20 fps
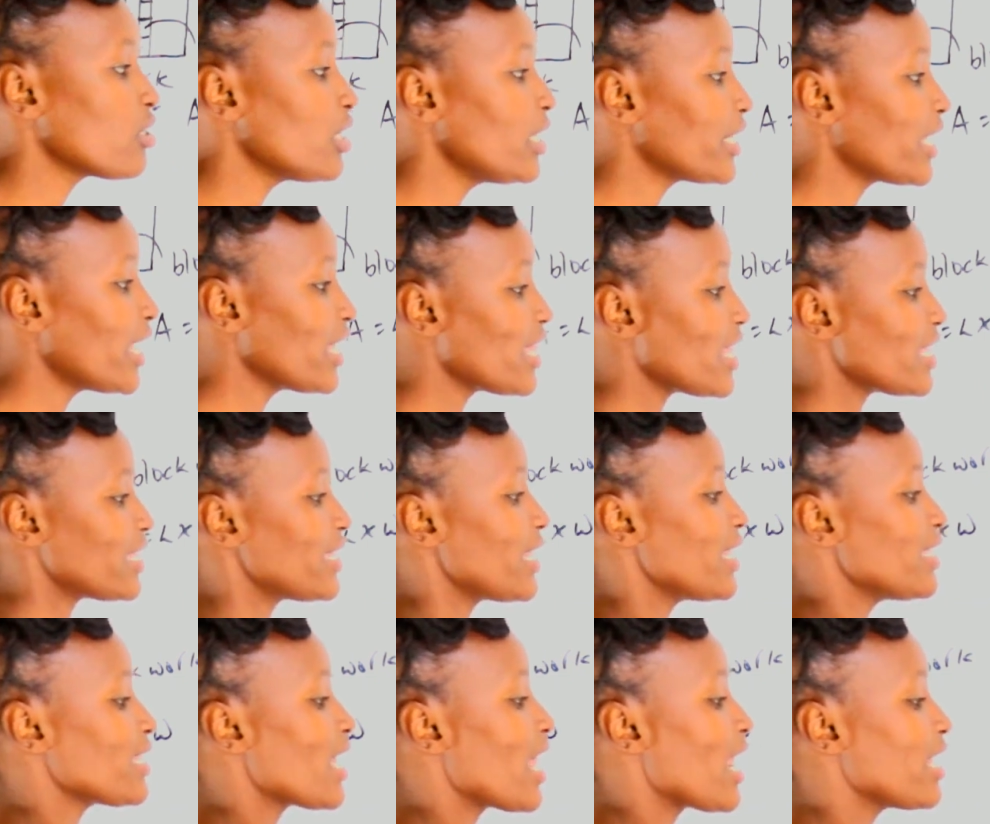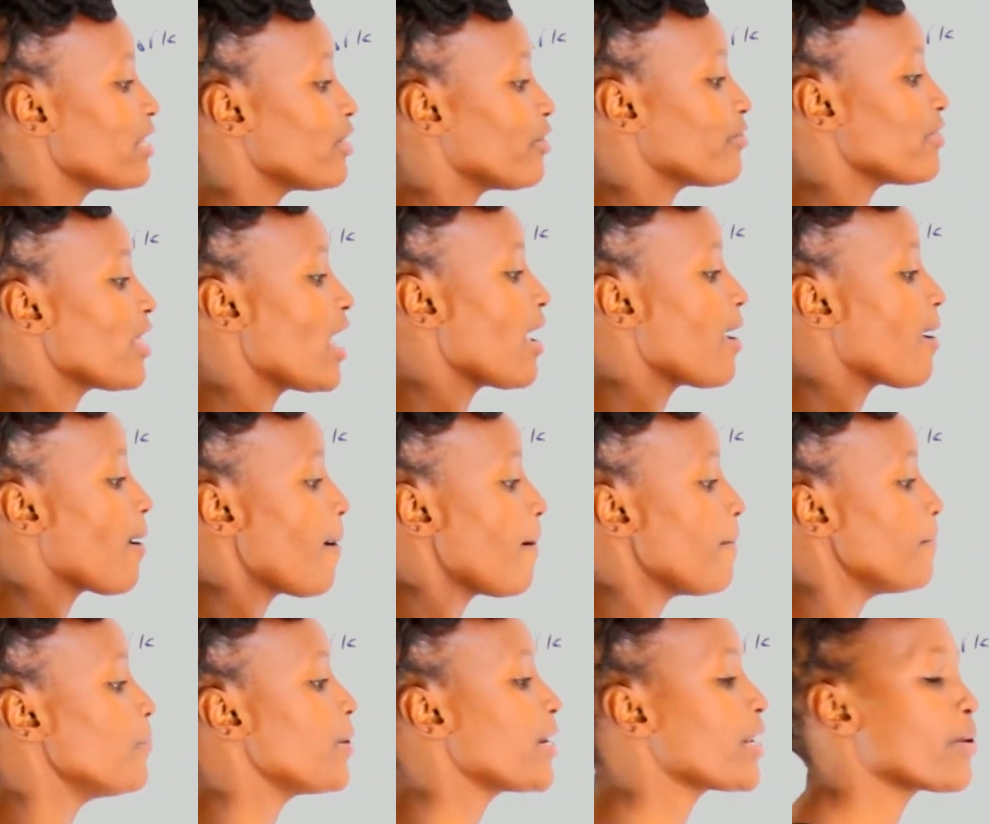So you'll get the center line of the
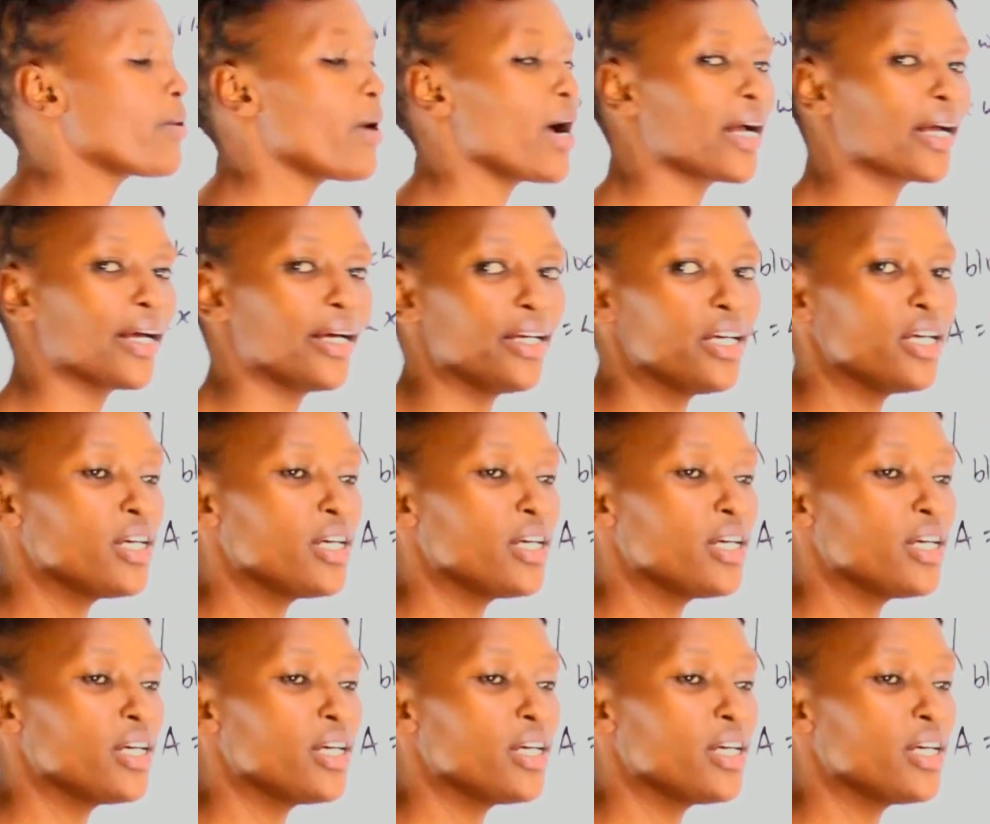brickwork.